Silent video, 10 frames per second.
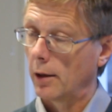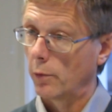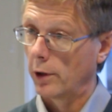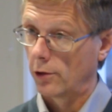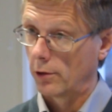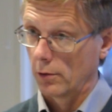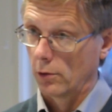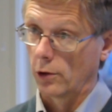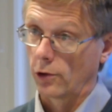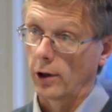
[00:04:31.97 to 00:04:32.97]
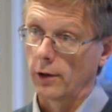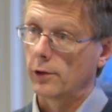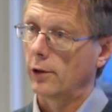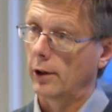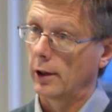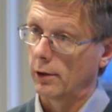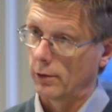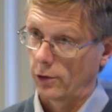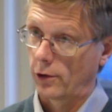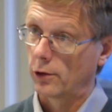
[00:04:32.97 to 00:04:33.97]
which looks after the
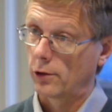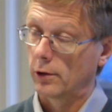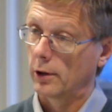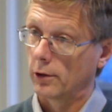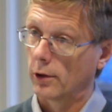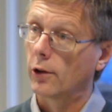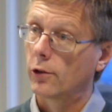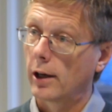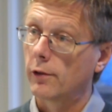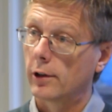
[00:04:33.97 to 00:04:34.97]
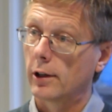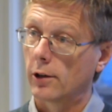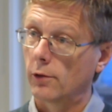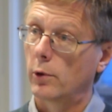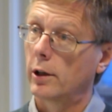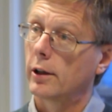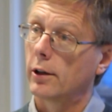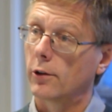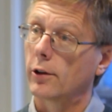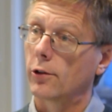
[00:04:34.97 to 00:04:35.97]
social and safety working
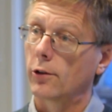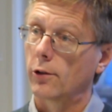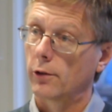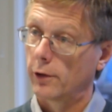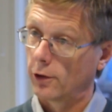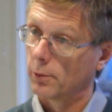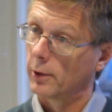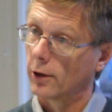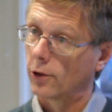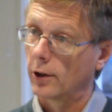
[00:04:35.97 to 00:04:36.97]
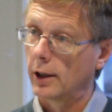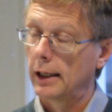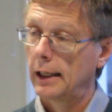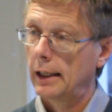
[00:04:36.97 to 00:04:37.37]
conditions of fishermen at sea.